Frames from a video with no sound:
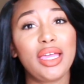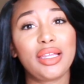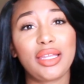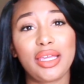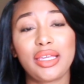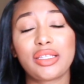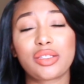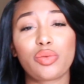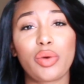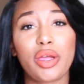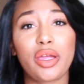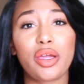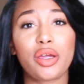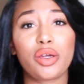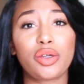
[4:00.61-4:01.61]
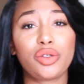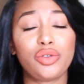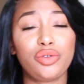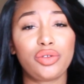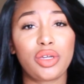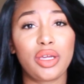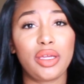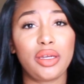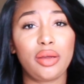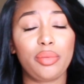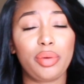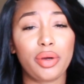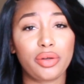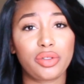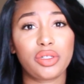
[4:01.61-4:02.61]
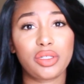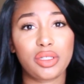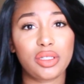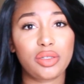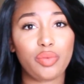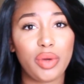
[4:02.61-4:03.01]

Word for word: and links where you can purchase this